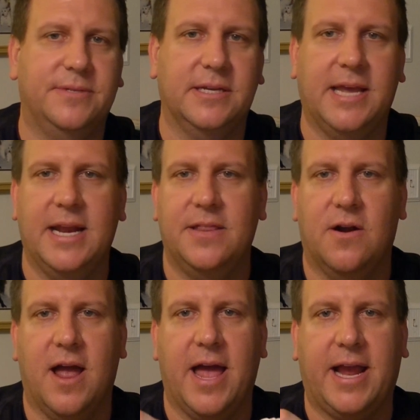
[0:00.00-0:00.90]
to get in there.
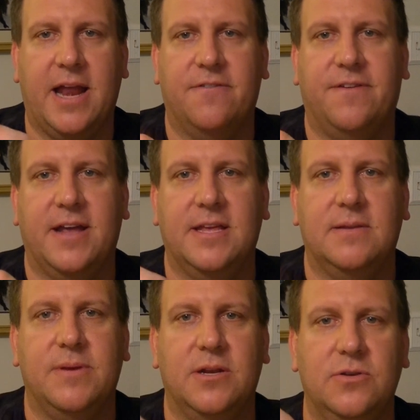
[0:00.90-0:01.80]
I kind of find that
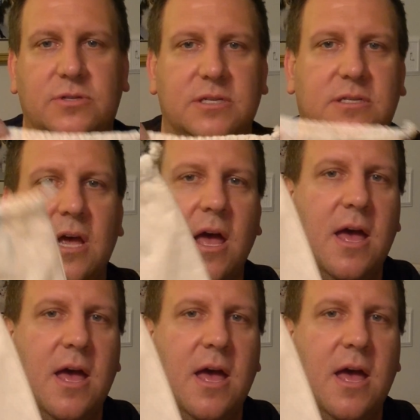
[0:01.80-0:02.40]
to be a nuisance.